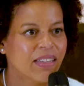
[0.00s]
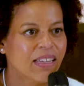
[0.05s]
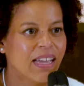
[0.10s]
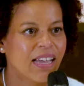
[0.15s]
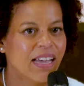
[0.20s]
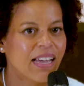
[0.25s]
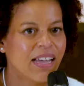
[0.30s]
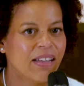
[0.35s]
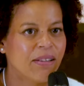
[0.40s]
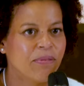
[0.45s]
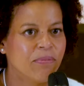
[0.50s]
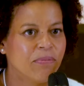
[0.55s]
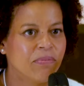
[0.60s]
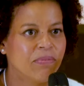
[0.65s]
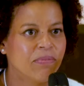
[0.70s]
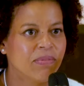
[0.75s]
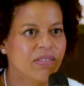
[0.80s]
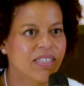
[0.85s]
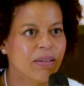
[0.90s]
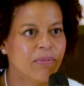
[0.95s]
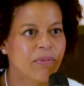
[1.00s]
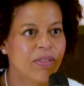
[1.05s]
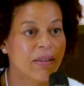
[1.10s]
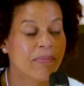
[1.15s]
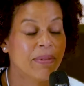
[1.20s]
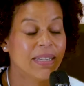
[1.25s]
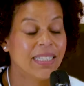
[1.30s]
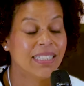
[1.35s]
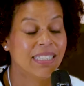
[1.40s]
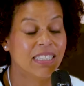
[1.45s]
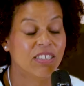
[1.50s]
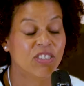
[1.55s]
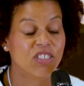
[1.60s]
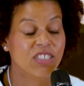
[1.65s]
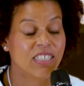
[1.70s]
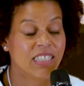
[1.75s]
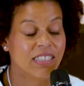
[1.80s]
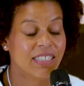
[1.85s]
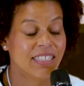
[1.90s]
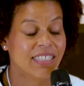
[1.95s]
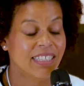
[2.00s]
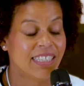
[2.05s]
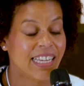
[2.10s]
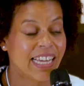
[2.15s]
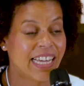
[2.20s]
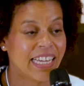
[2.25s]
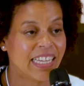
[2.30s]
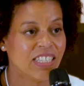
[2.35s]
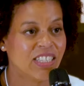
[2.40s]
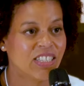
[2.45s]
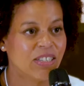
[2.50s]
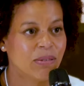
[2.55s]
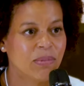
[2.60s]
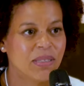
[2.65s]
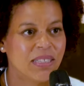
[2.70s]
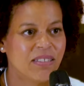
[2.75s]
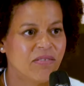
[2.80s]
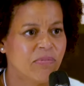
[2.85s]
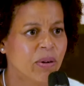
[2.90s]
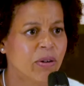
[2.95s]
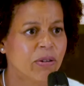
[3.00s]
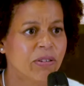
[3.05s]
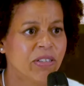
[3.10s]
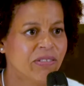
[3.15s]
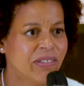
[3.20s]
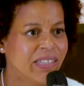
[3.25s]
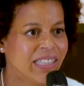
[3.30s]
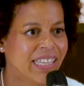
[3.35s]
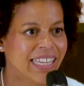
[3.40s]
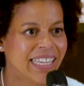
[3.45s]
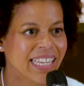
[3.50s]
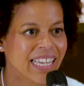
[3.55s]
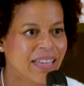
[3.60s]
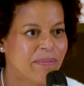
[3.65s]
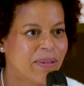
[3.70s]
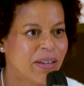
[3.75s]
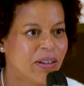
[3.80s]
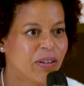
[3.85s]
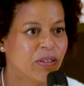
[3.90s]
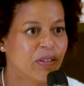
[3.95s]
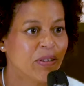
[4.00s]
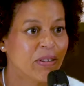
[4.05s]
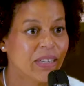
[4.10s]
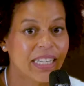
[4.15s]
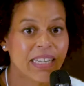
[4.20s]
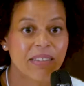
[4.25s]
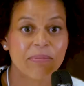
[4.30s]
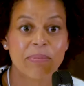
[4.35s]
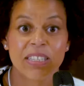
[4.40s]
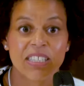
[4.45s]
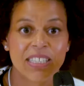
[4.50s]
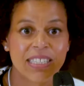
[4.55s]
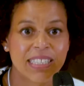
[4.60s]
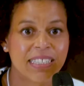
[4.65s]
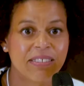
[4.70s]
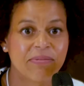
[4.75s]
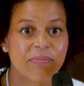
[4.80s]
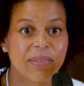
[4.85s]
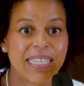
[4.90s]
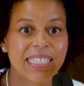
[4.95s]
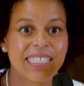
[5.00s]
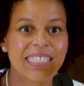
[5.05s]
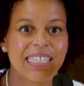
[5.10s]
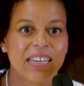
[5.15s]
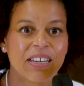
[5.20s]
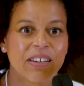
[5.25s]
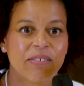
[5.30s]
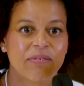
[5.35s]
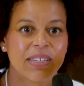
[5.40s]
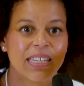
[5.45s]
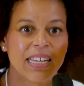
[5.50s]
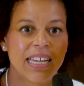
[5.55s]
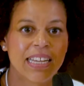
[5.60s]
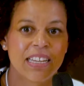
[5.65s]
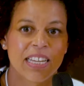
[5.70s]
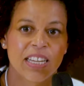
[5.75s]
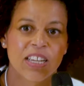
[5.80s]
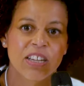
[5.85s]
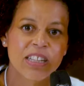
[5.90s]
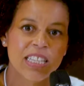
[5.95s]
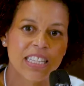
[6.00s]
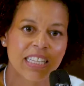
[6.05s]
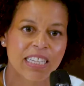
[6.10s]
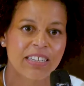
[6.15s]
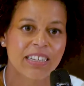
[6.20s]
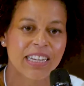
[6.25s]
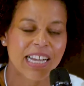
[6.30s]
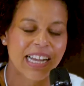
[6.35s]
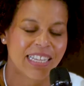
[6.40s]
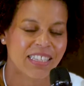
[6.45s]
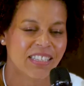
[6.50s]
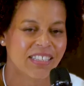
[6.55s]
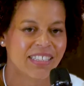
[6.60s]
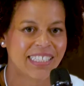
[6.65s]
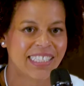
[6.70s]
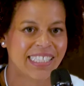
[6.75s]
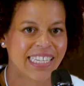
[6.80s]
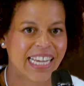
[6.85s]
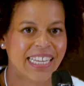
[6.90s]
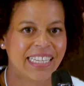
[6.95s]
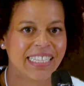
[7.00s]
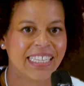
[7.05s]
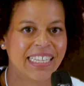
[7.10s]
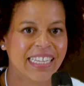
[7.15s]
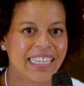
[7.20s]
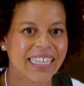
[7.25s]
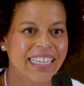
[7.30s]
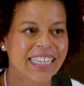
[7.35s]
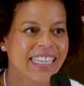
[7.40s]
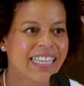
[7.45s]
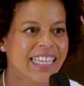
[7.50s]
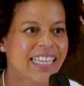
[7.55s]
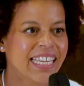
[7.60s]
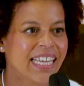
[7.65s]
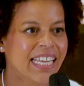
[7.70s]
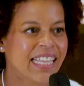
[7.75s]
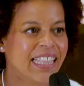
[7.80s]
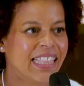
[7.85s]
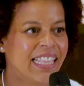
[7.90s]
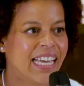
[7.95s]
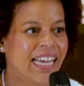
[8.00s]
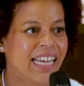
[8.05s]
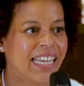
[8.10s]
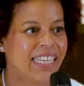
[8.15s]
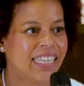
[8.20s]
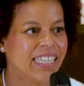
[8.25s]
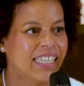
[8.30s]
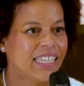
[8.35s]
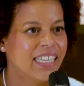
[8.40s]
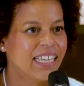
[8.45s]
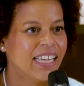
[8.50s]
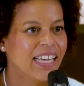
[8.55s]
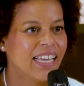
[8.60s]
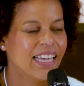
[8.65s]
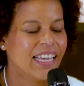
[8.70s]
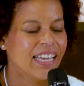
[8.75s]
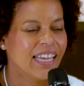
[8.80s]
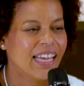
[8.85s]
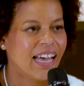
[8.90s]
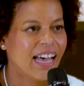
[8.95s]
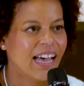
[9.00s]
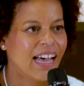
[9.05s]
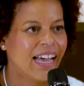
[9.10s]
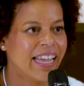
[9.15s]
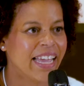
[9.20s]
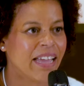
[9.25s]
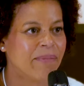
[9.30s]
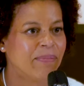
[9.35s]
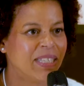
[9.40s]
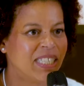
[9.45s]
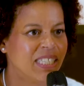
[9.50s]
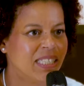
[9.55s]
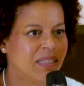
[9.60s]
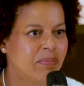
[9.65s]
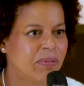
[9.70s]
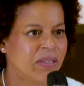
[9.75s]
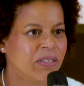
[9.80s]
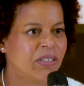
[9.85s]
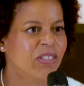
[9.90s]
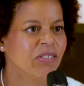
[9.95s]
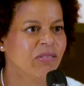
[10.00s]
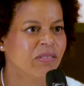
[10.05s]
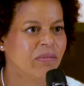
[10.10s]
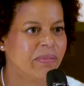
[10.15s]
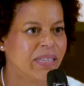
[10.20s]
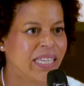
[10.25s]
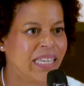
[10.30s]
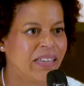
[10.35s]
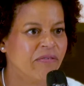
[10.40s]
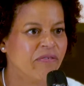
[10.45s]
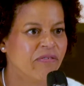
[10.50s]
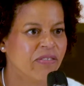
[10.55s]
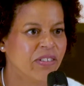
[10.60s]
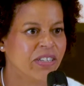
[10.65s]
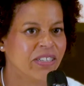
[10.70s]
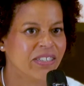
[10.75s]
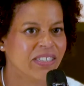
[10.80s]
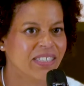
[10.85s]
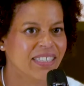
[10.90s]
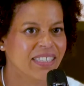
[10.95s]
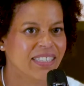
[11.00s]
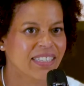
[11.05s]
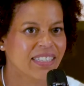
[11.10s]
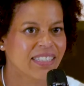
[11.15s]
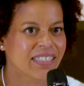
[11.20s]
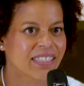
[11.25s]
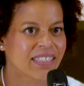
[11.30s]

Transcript: Some of them I still share today in terms of poetry that came out or images of myself, and a clear understanding that I am a spiritual being first,